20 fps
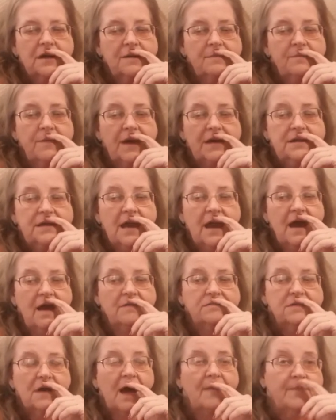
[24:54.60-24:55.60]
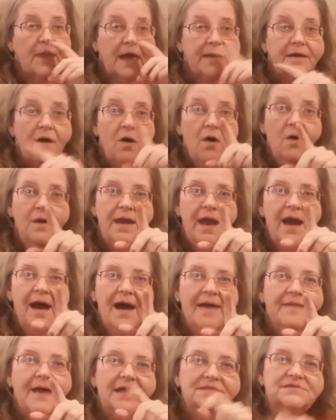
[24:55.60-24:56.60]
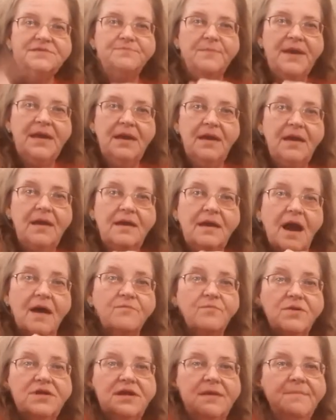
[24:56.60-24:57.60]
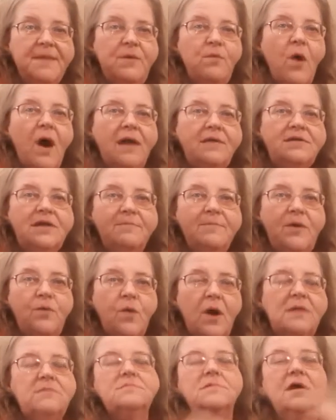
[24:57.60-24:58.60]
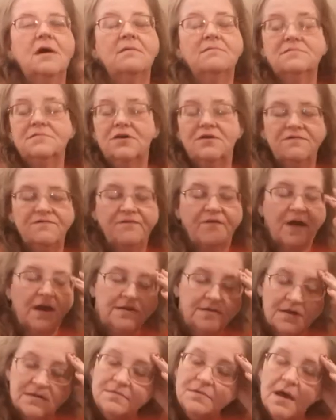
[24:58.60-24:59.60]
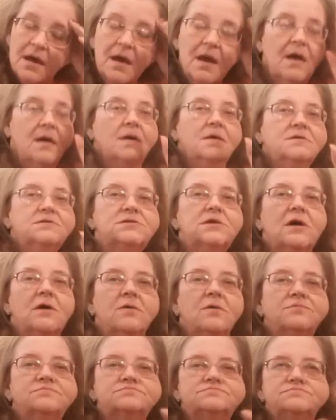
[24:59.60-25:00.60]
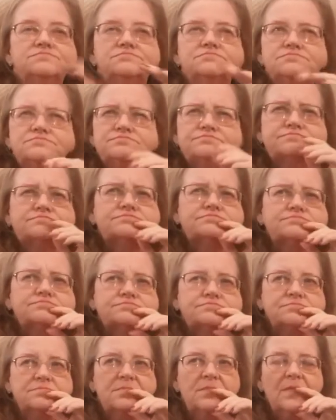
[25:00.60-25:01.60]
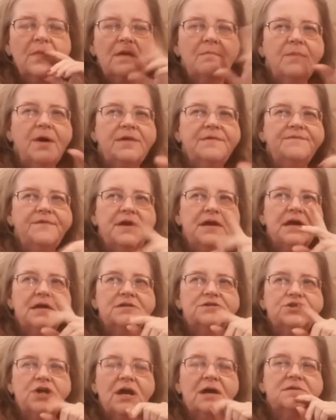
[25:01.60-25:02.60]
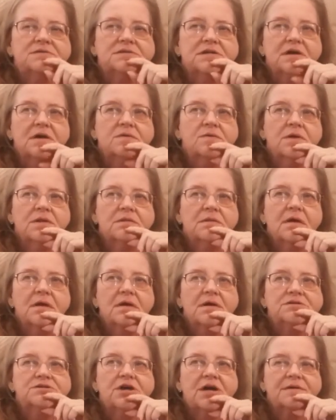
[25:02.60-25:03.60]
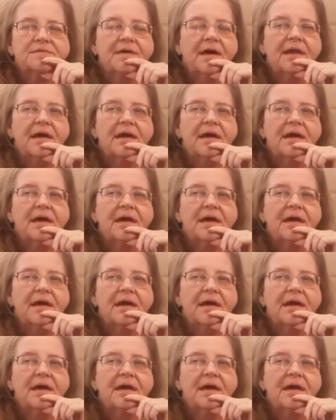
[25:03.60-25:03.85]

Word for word: But yeah, I'm like, oh yeah, that's me. Got, give me one, give me one. No, couldn't find it. So, but if you get a chance, go and, and check that